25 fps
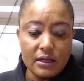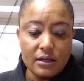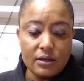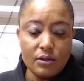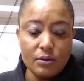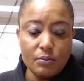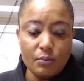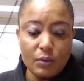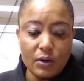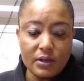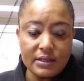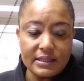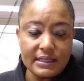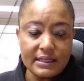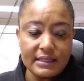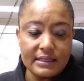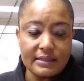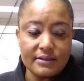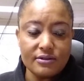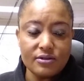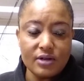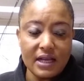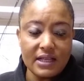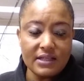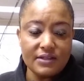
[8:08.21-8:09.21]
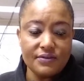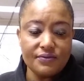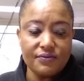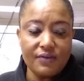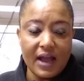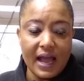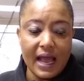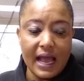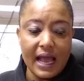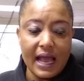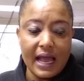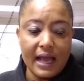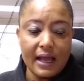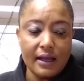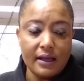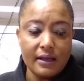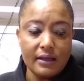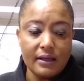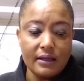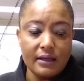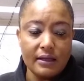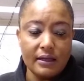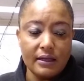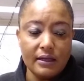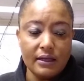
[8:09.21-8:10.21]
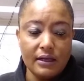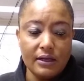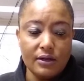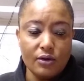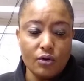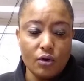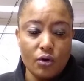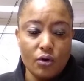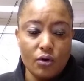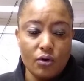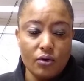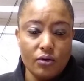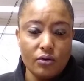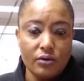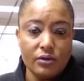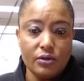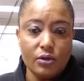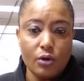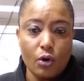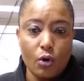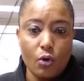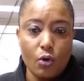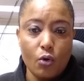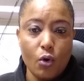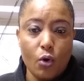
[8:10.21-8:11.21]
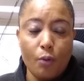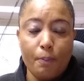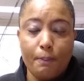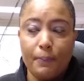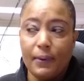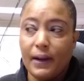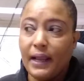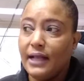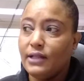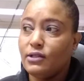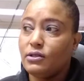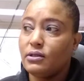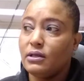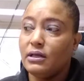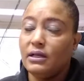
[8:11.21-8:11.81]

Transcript: you must transfer, your old plates,